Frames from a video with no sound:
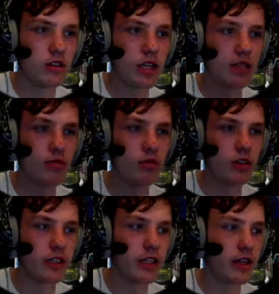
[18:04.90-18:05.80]
That's more
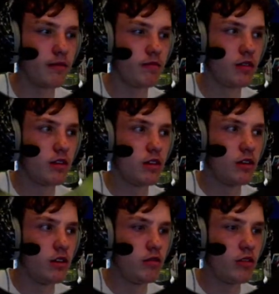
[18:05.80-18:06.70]
like it.
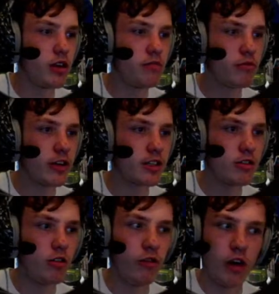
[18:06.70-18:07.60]
Right, brakes
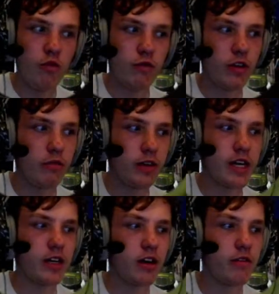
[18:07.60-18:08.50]
off. Hopefully we'll
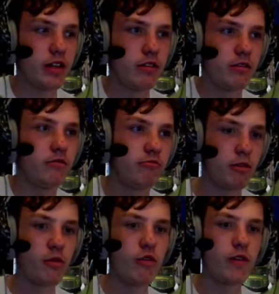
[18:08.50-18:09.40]
get going.
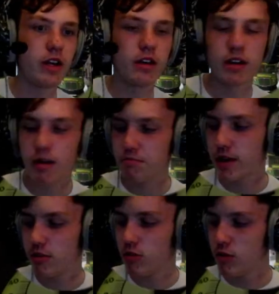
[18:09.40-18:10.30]
We're moving.
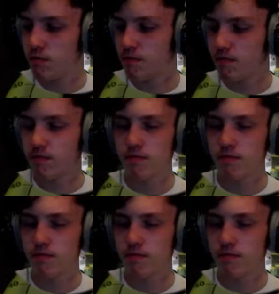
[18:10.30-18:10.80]
Bear on.